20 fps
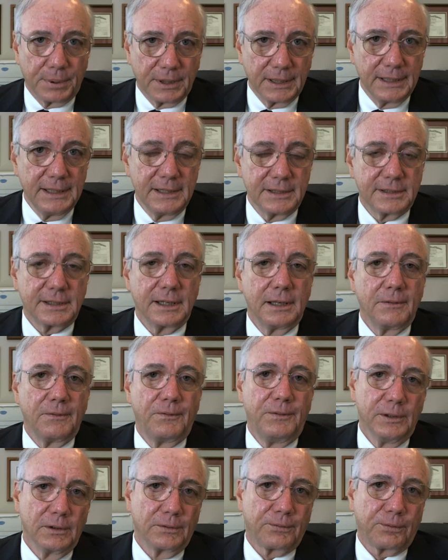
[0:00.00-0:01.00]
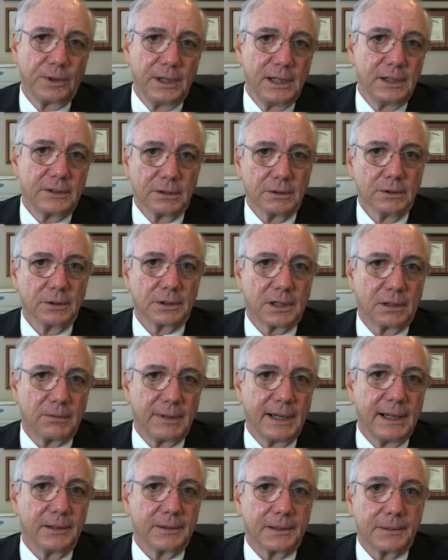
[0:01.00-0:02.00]
Please feel free to look
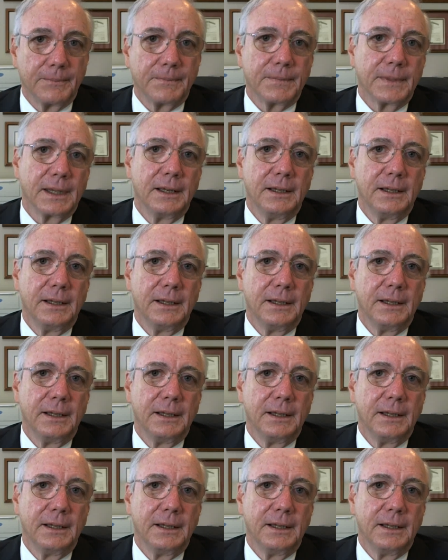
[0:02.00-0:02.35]
around.